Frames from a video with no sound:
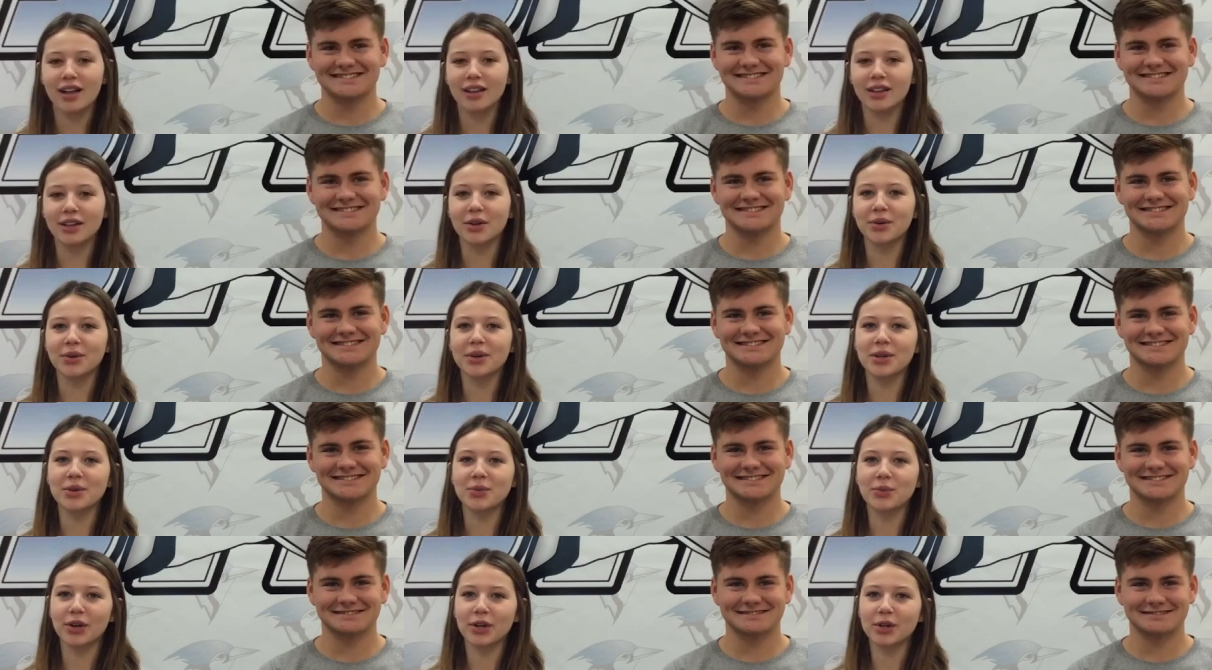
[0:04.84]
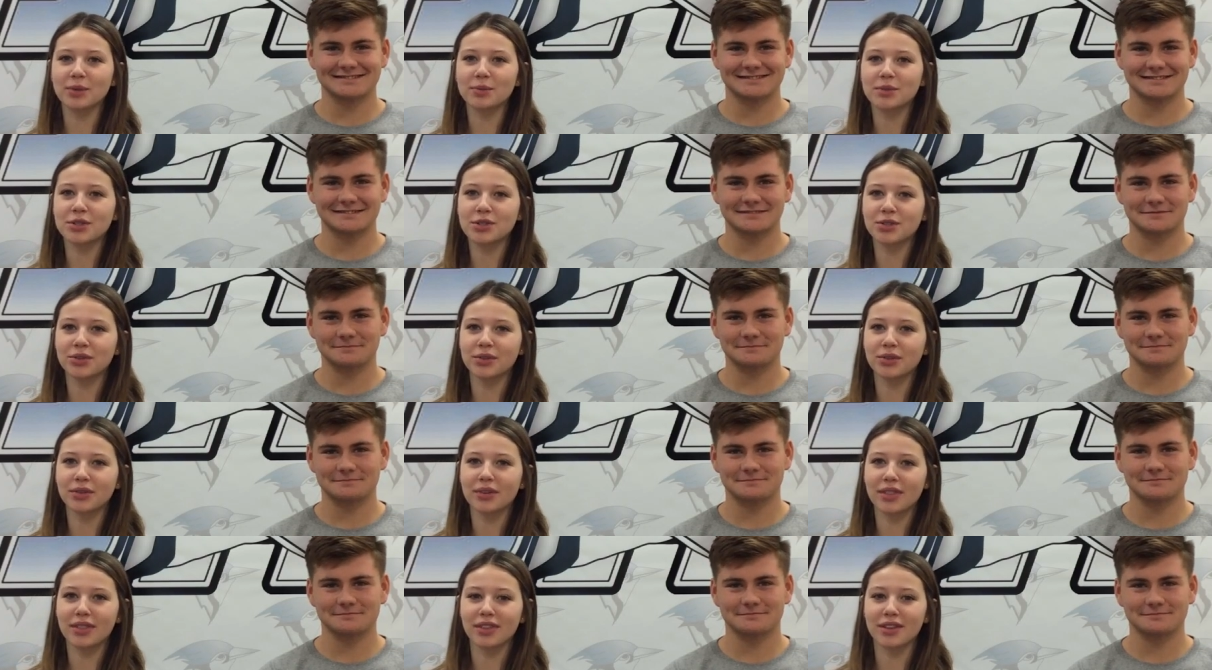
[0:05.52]
Speaker 1: Hello and welcome
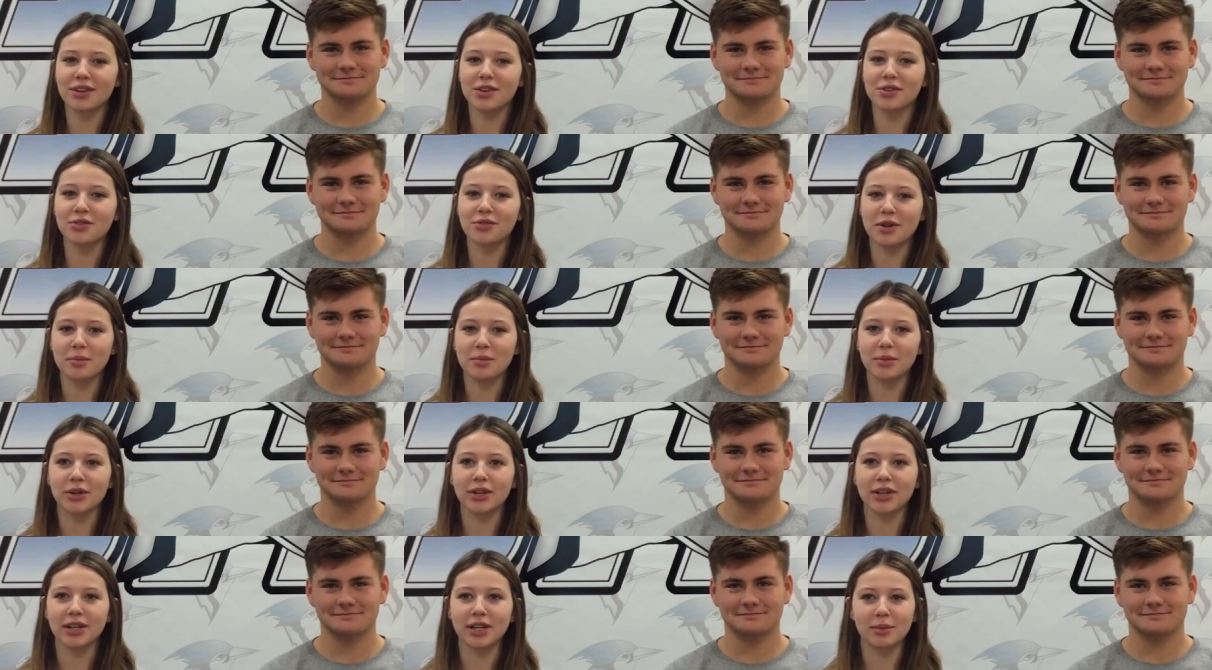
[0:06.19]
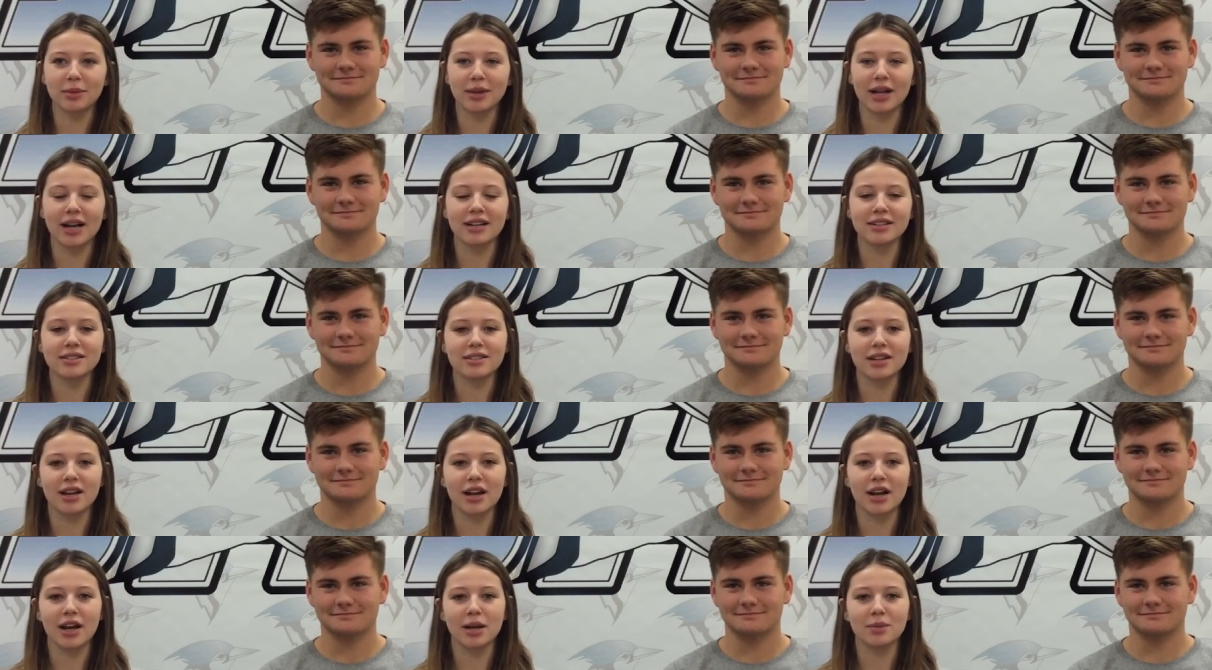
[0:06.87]
to the November
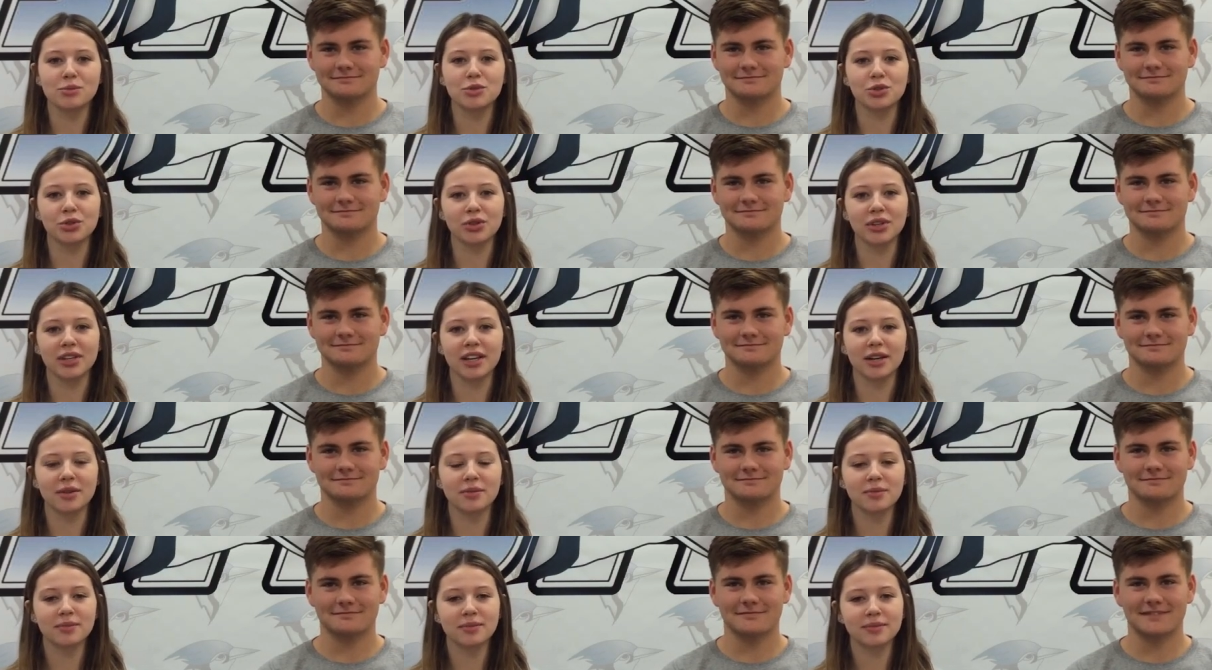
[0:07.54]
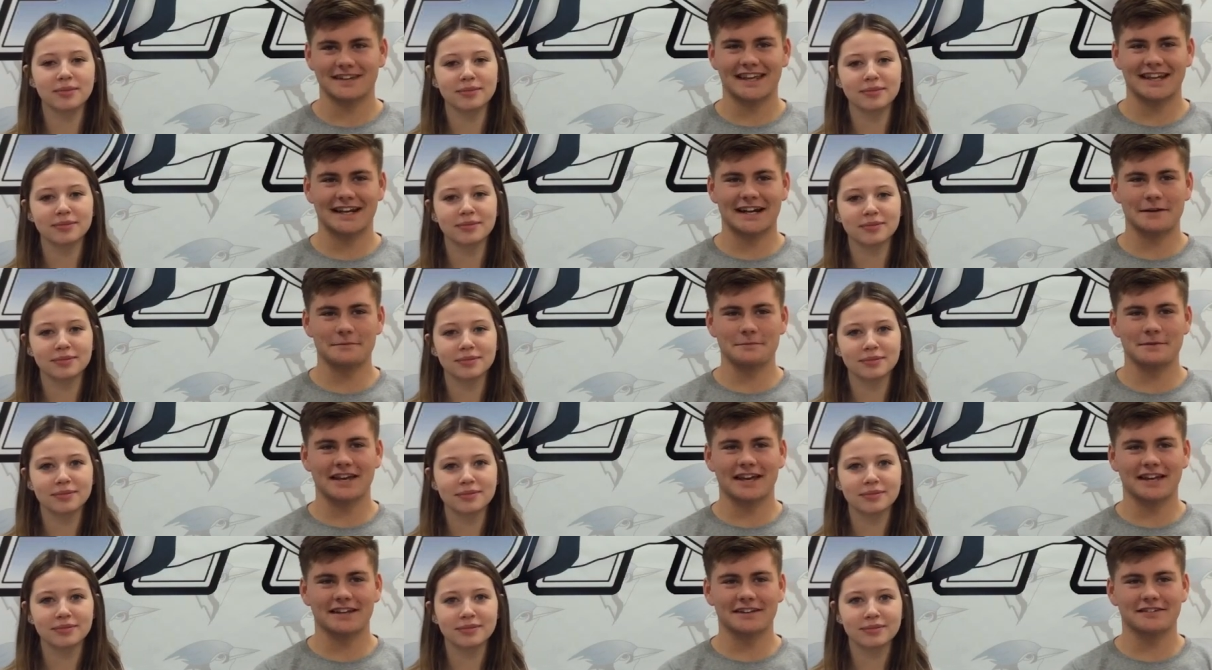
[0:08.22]
e-blast. I'm Julia.
Speaker 2: And I'm
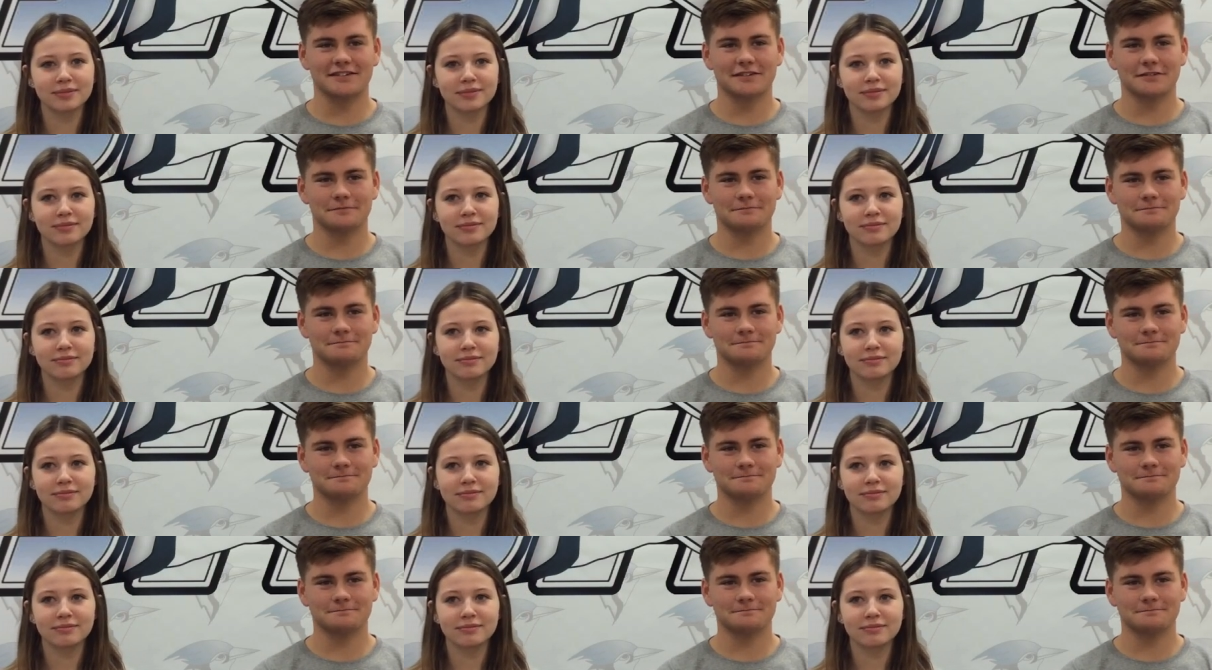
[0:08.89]
Kent.